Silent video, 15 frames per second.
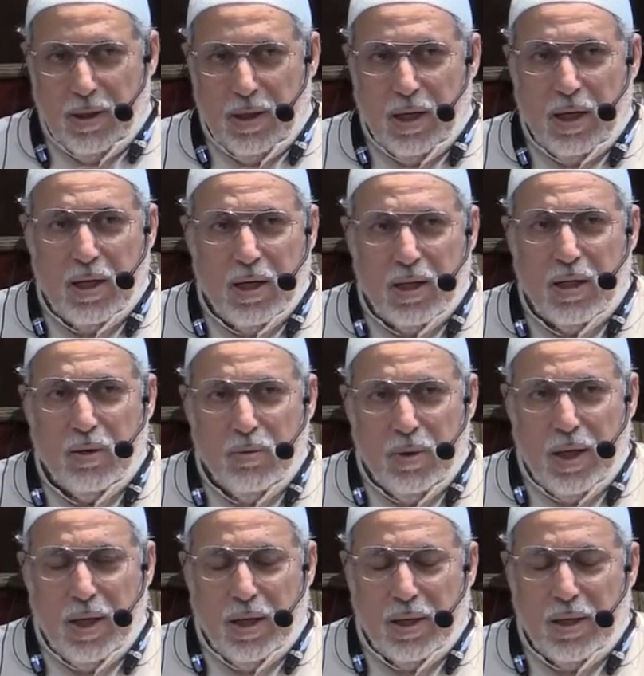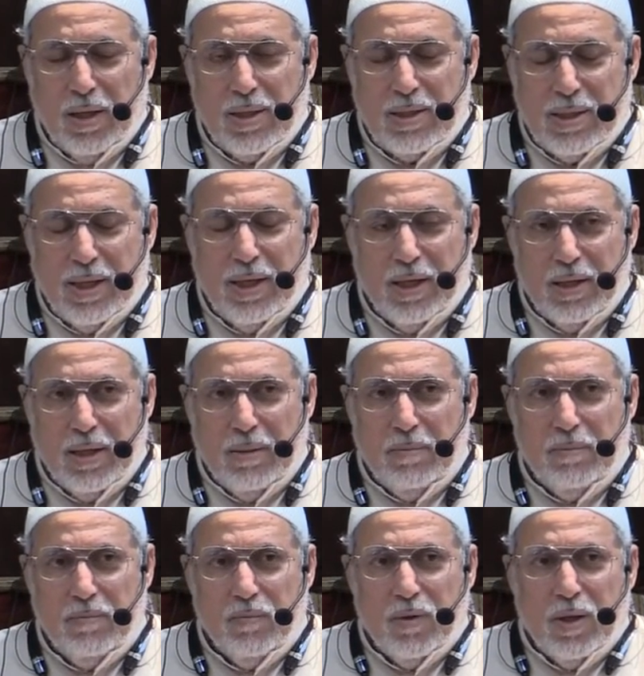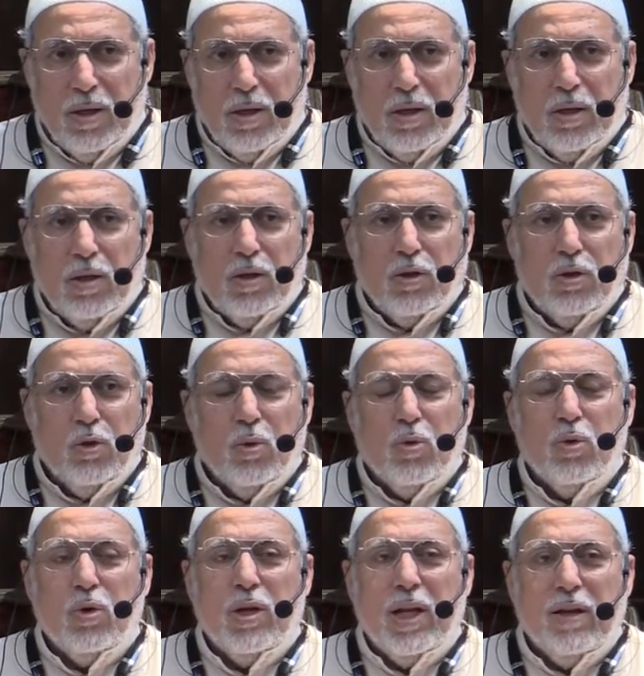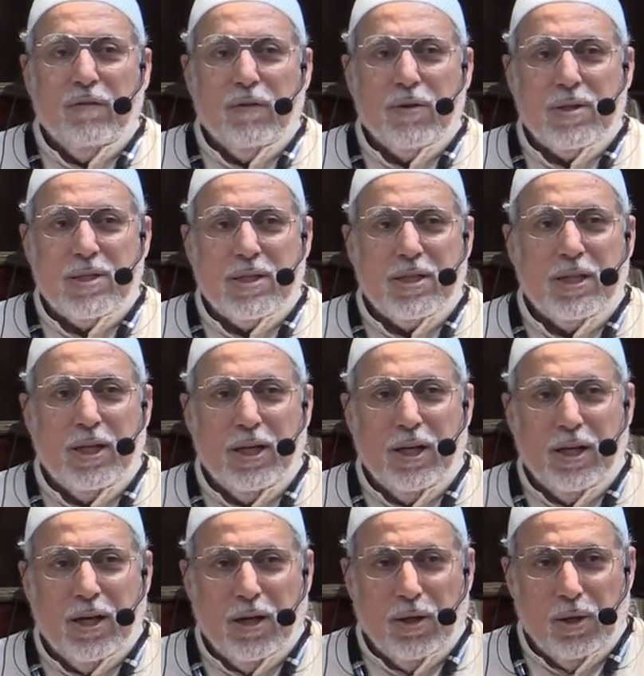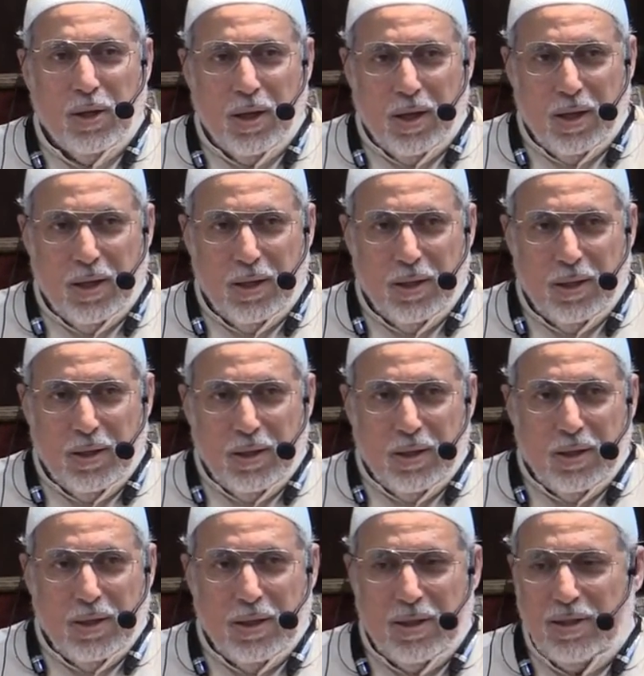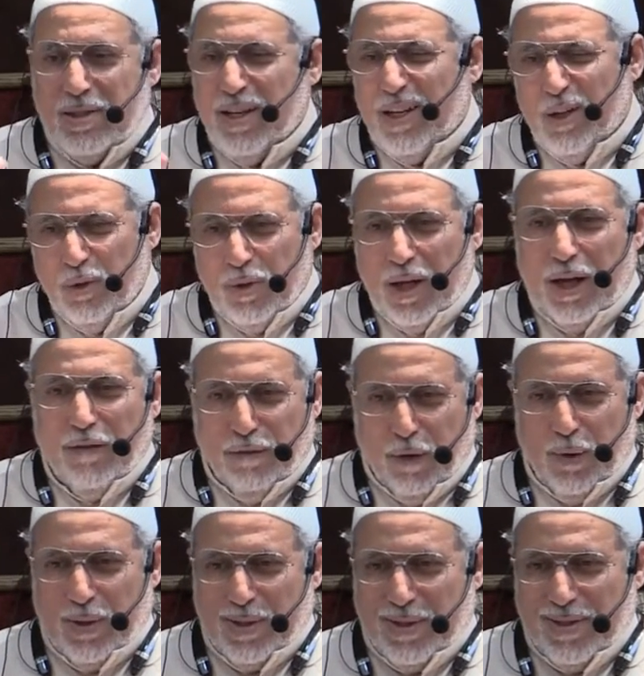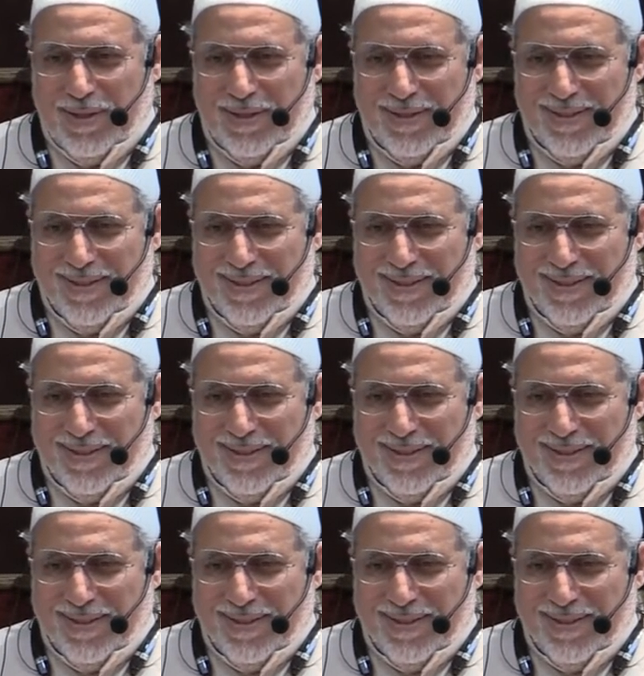In another way, Allah is telling them, you could never see Allah until you die first.